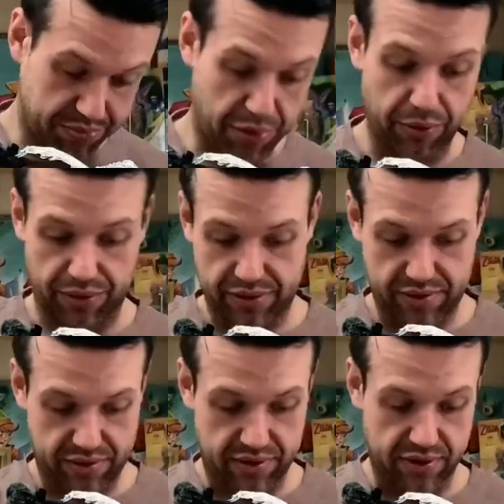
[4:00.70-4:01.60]
Both
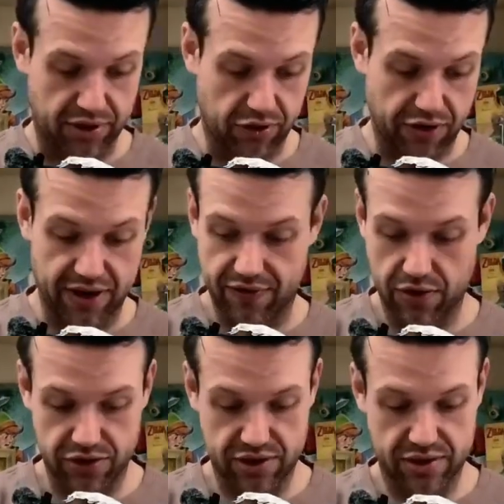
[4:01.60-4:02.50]
the gray
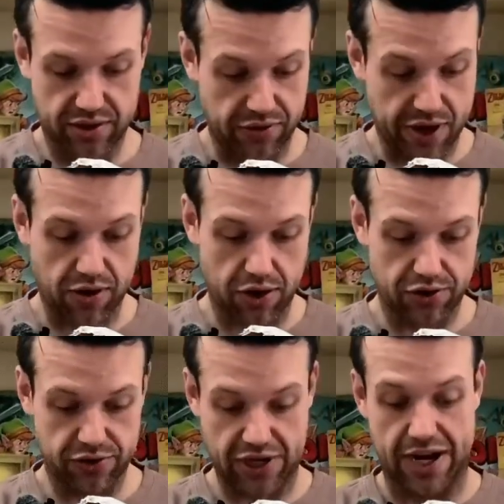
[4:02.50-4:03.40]
version, gray
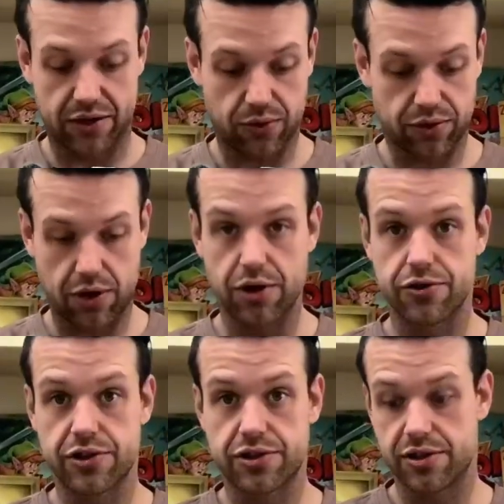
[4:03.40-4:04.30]
cartridge, and gold
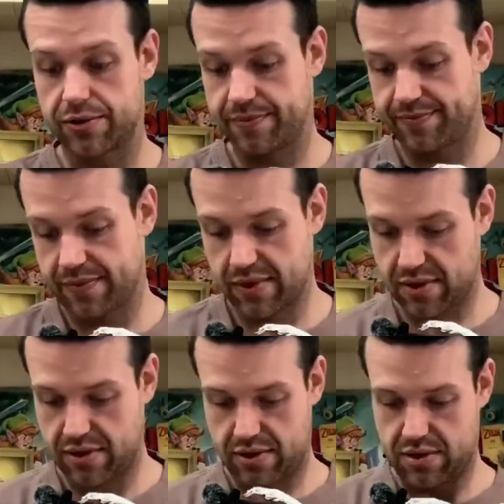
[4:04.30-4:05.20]
cartridge. So
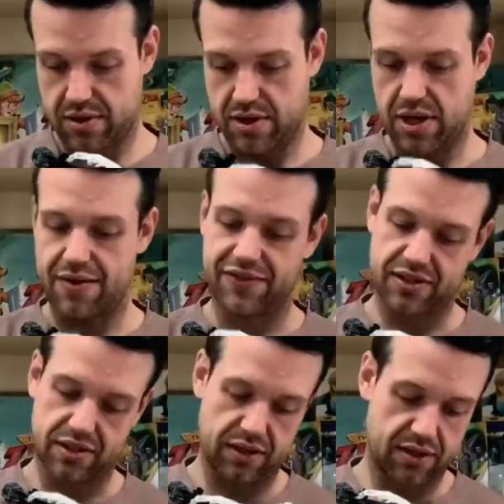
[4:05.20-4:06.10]

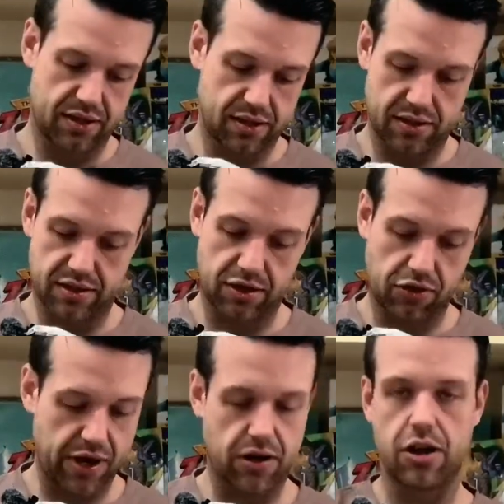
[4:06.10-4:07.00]
obviously the
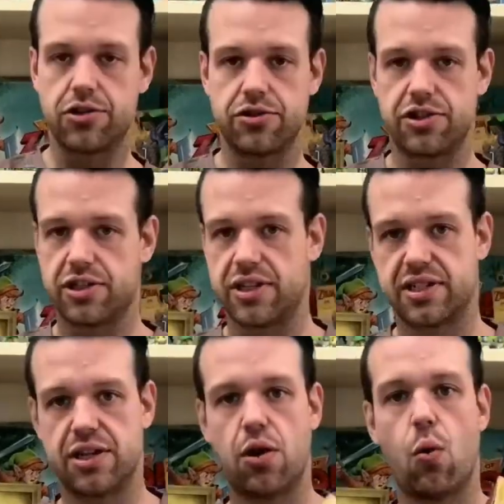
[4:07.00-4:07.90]
gray cartridge is
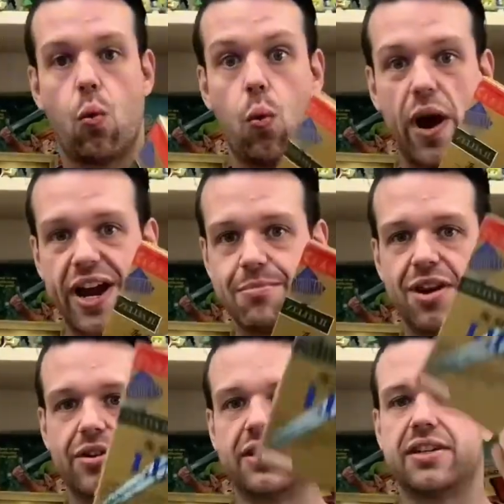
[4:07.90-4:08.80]
in way
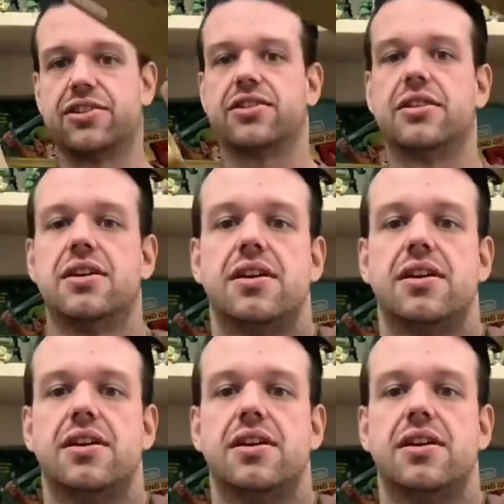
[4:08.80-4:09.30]
better condition